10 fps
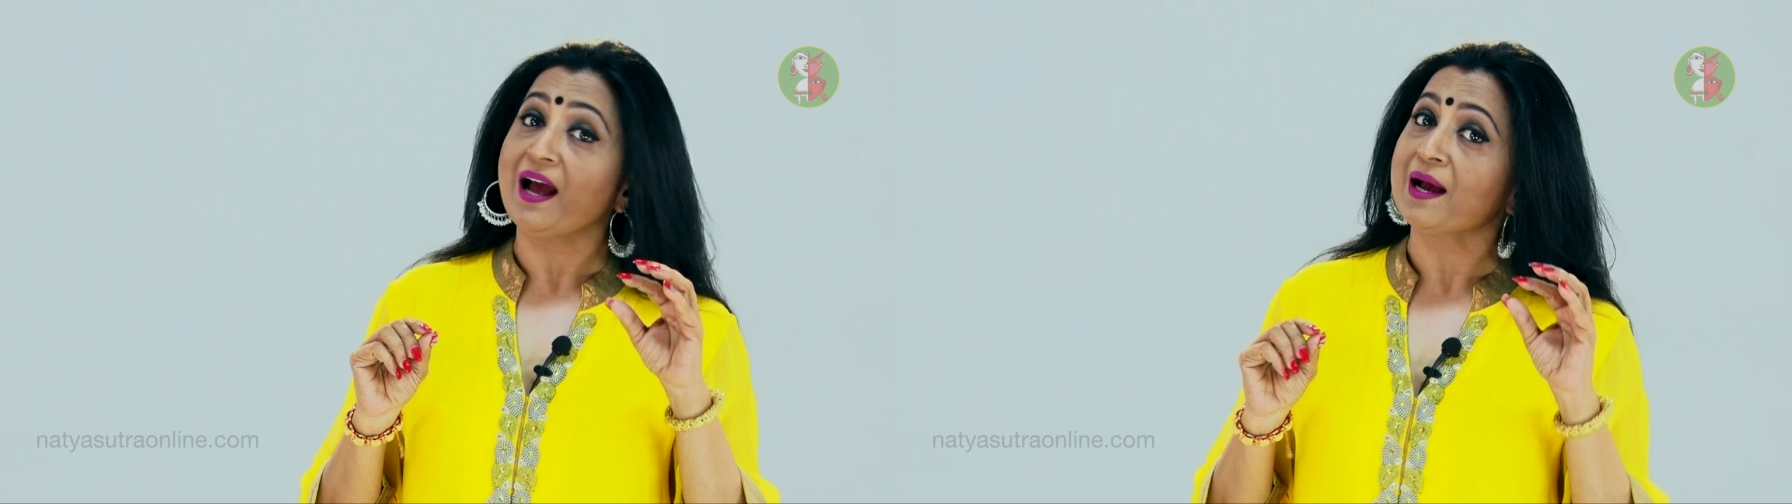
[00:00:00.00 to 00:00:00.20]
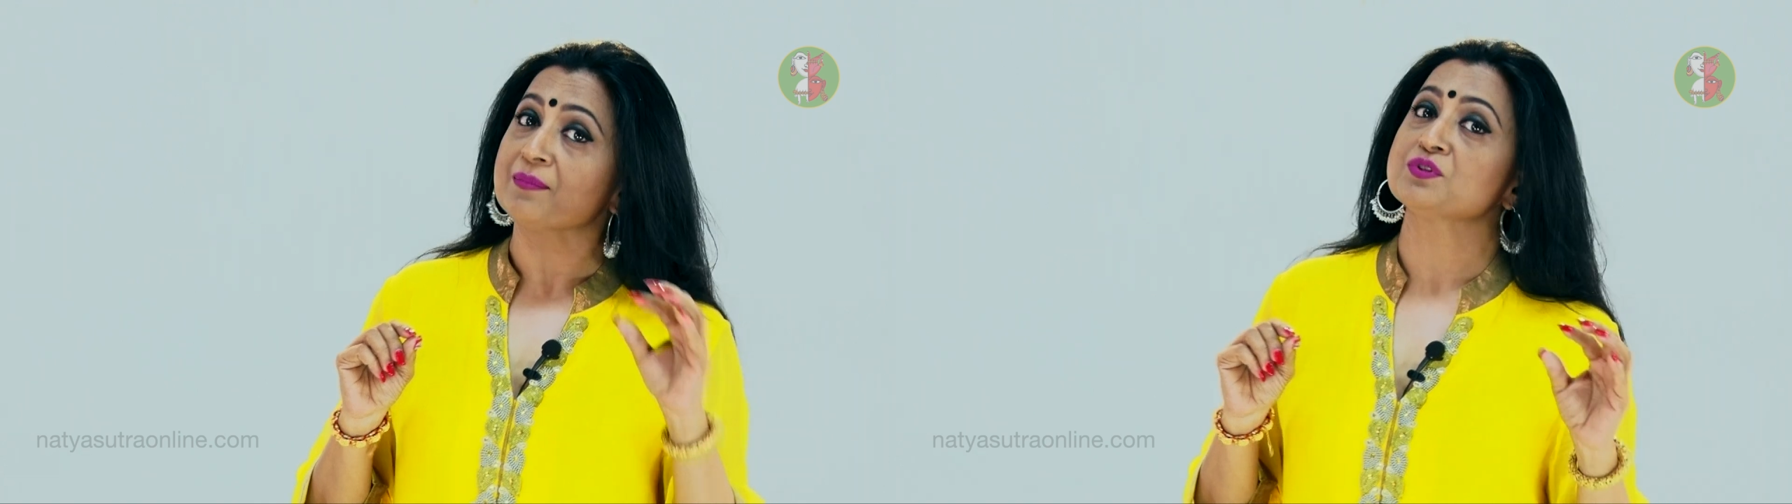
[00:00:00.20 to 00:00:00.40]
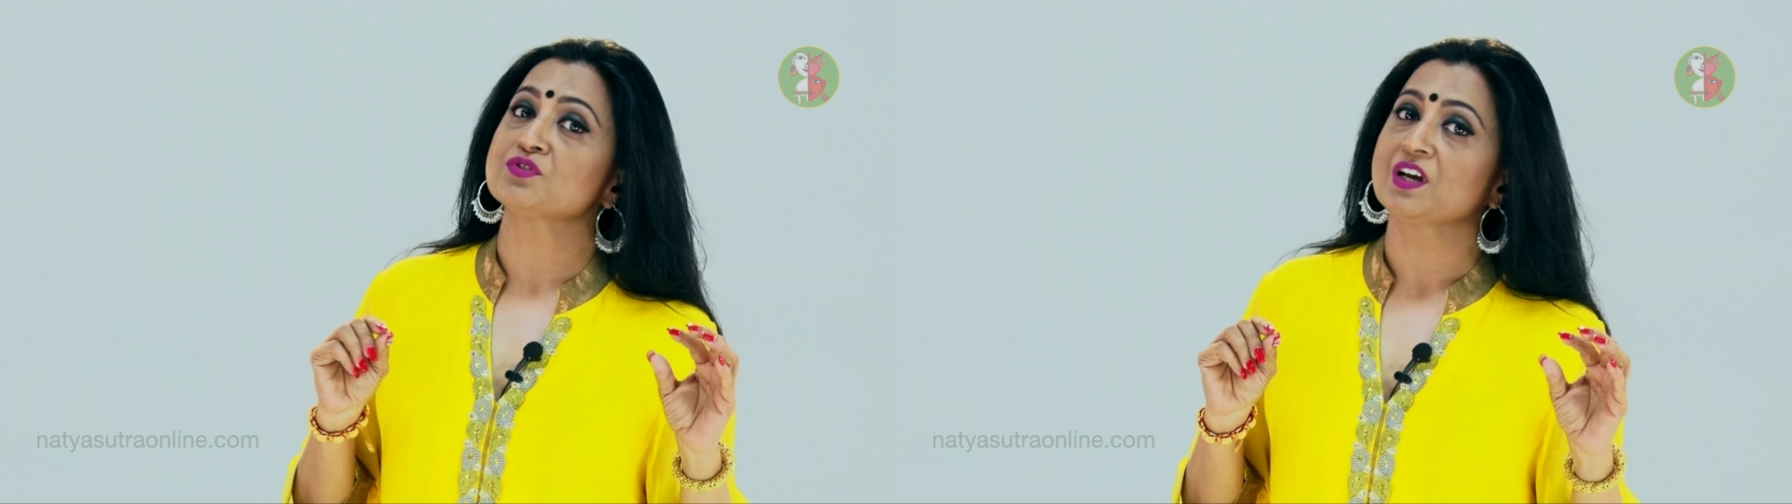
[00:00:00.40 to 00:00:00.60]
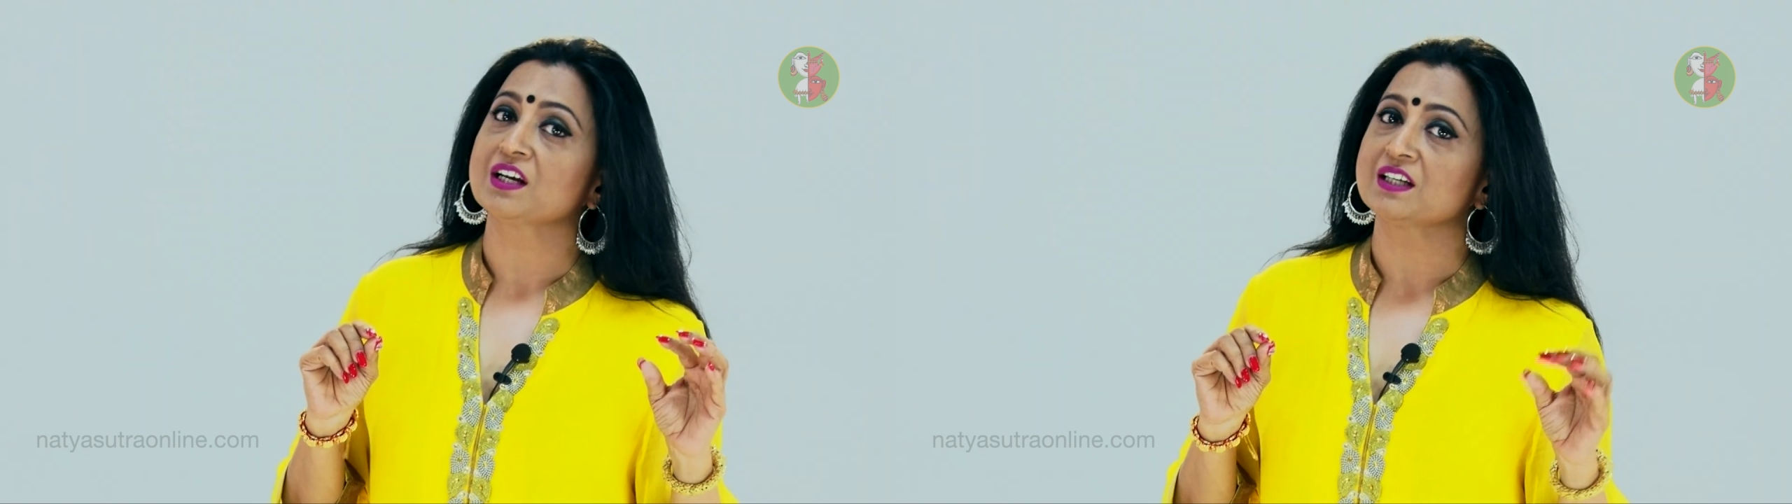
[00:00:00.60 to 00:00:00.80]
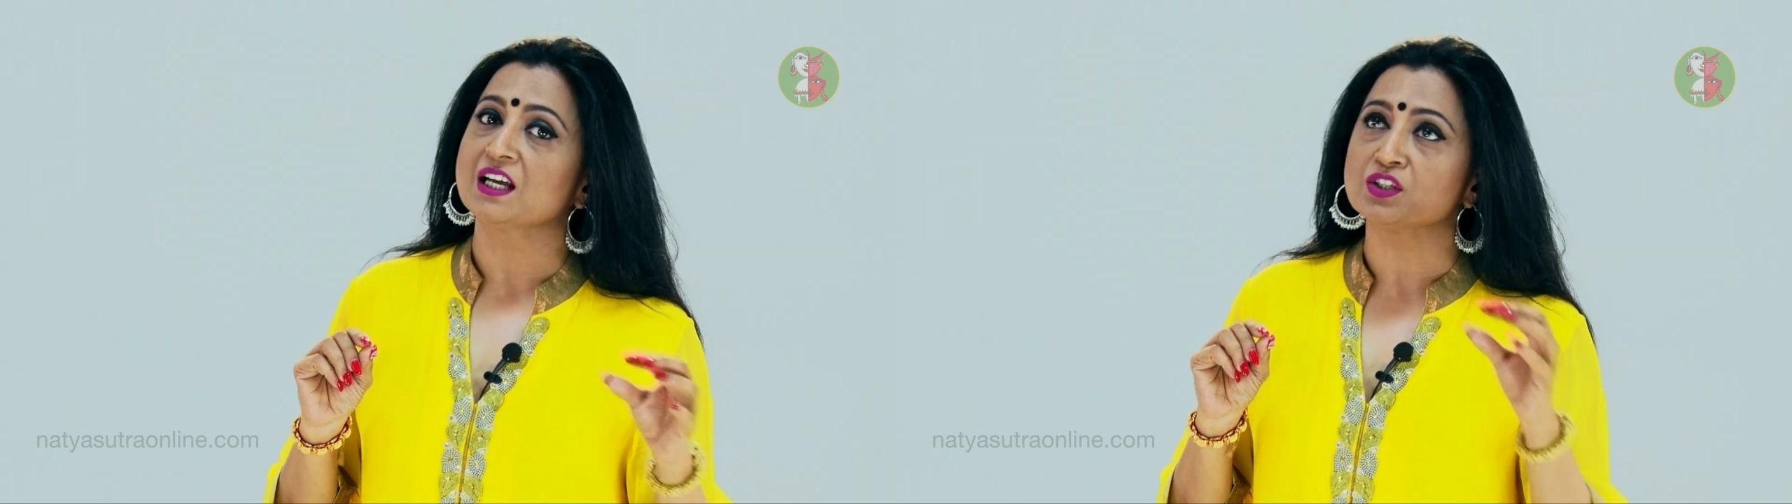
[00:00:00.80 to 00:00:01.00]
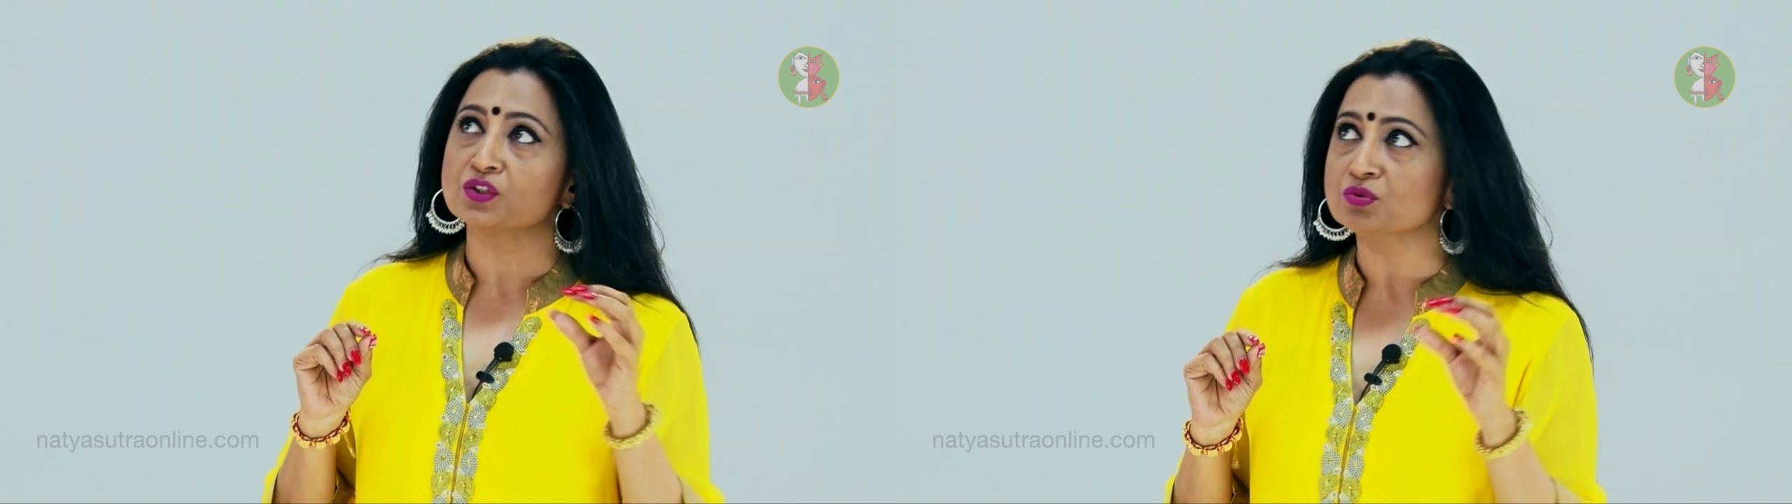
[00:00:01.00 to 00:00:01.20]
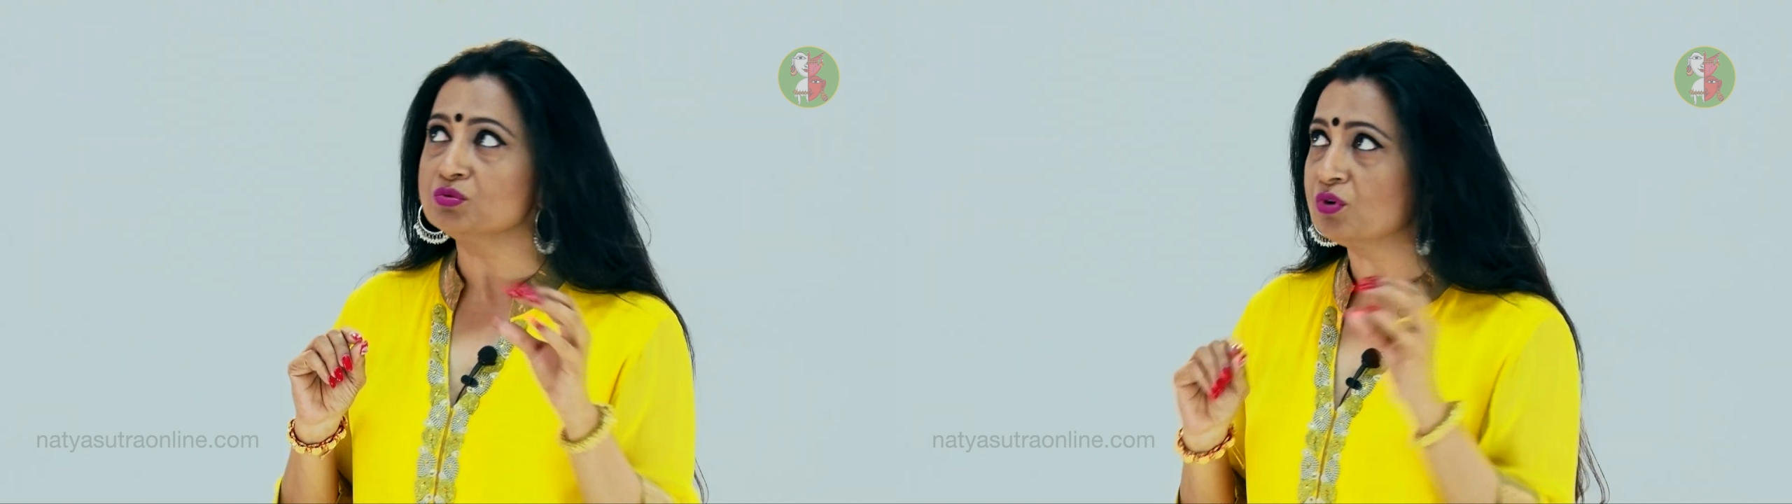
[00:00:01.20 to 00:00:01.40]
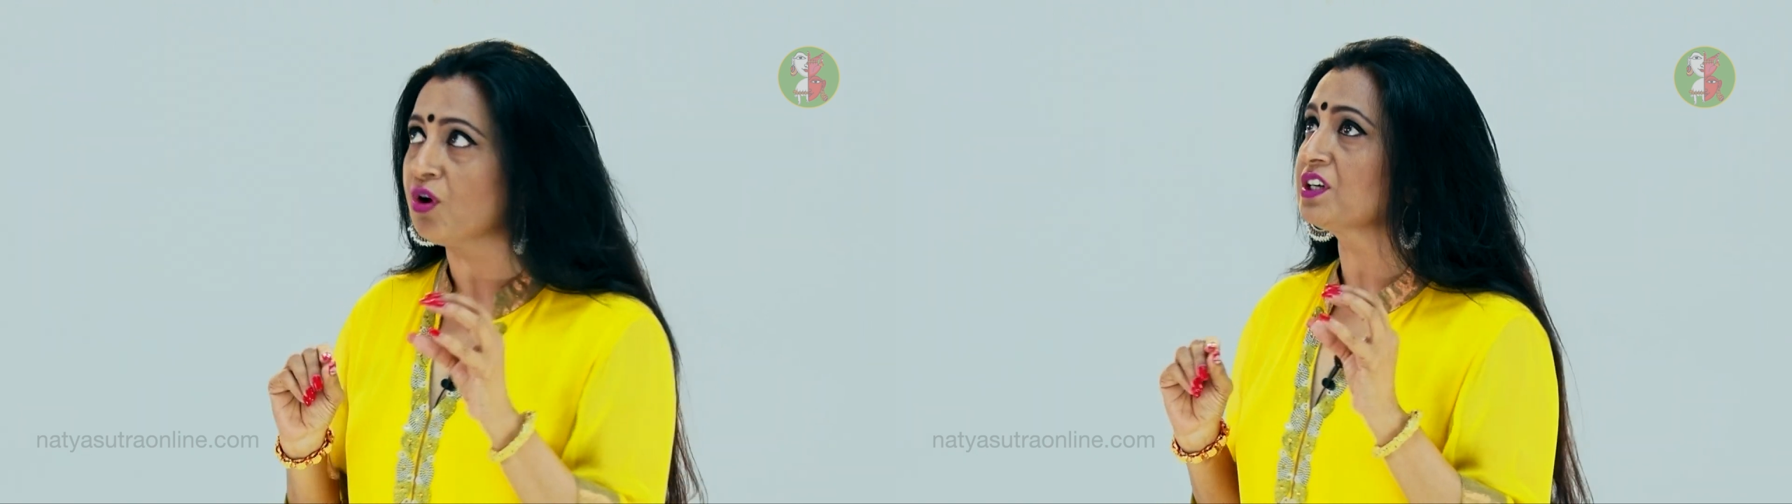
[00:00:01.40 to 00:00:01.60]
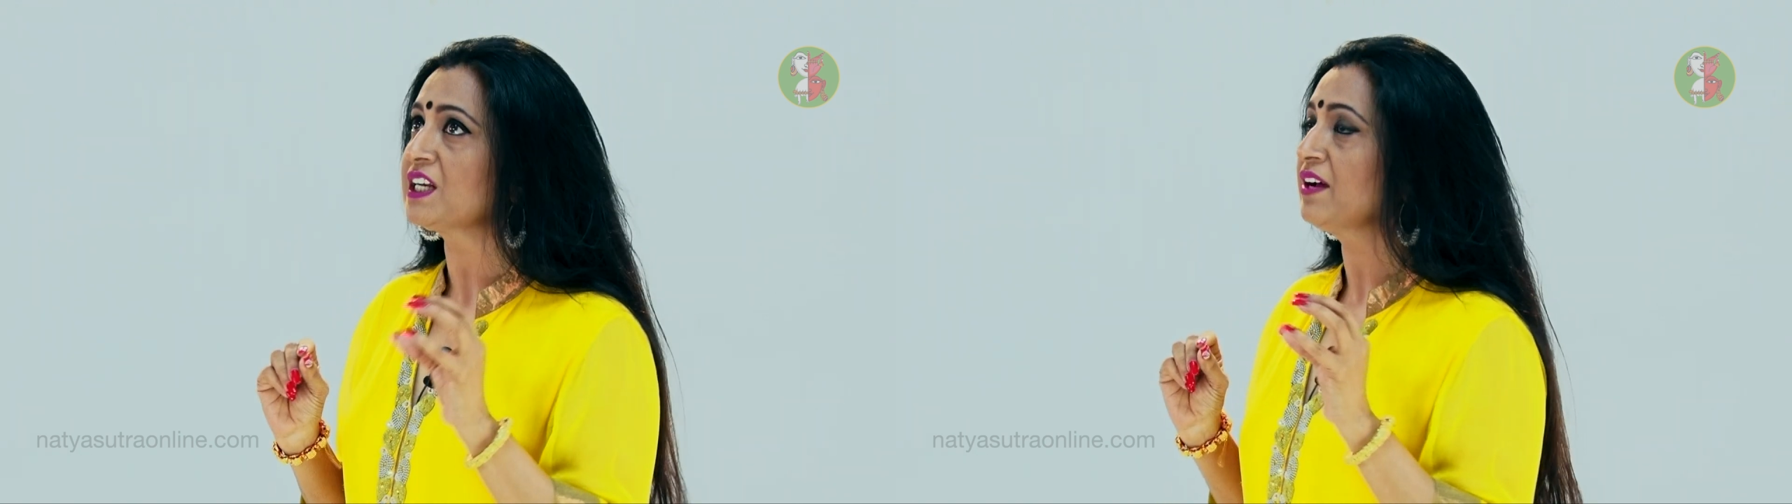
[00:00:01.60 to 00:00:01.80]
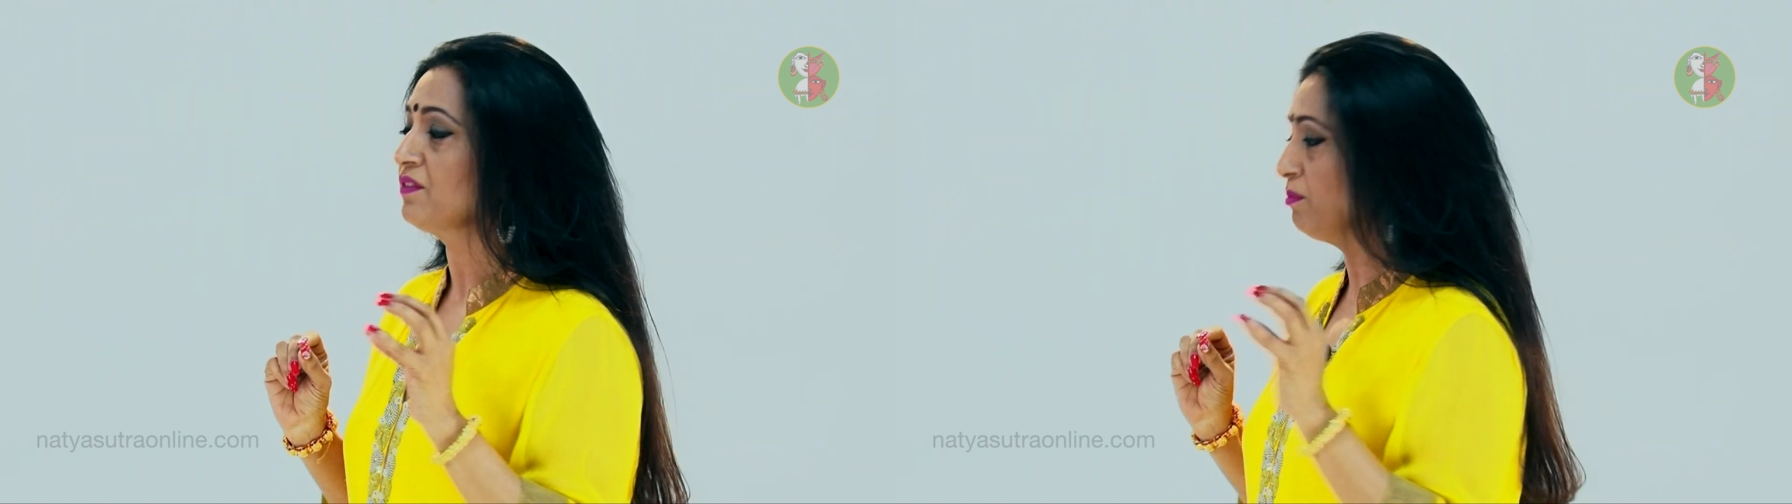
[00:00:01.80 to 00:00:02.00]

abstract and do not have a